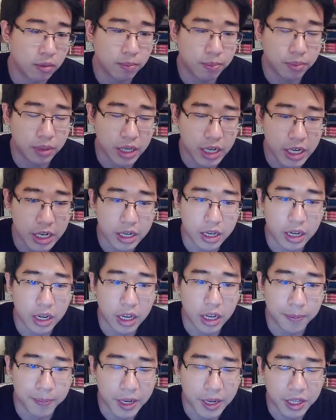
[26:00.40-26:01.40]
played
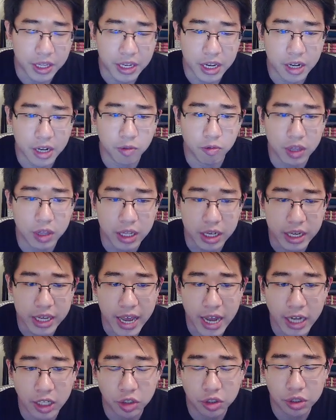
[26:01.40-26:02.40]
at the end with the
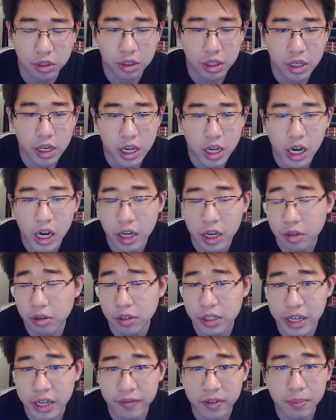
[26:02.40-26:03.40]
catch and to
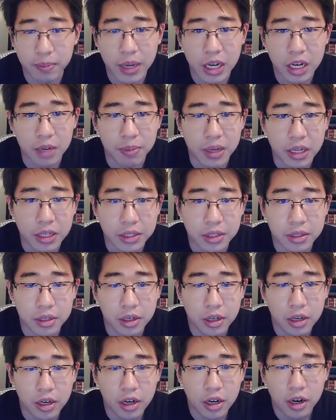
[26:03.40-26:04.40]
save the Manabuzz.
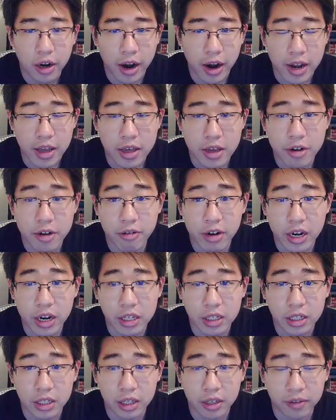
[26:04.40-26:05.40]
Alright, here we're
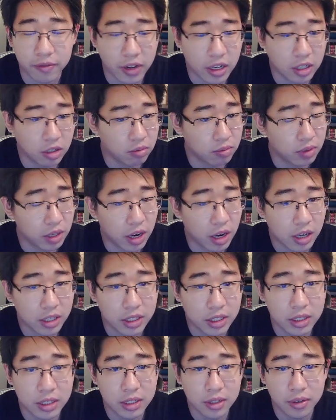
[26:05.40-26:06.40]
against the Defense from
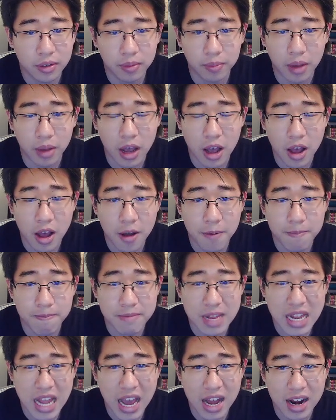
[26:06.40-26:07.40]
Deoxys.
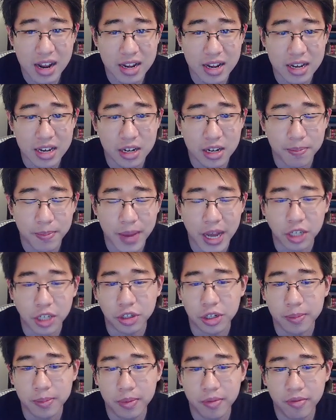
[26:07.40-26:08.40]
Not a good
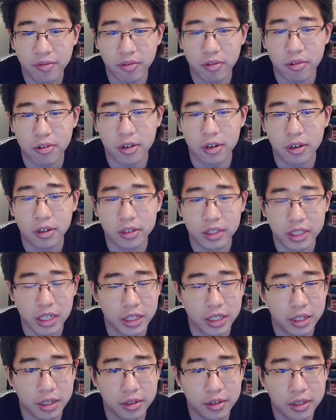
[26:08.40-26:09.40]
matchup for
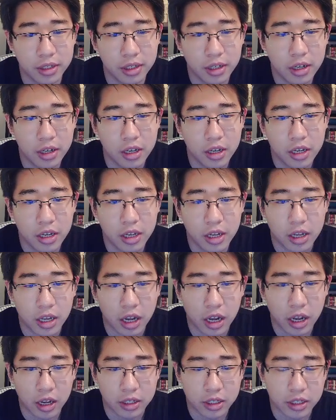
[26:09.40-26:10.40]
Ninetales
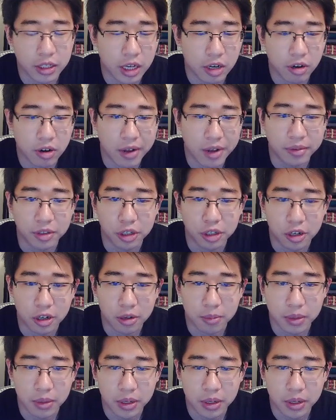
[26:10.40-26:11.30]
since I don't have Charm.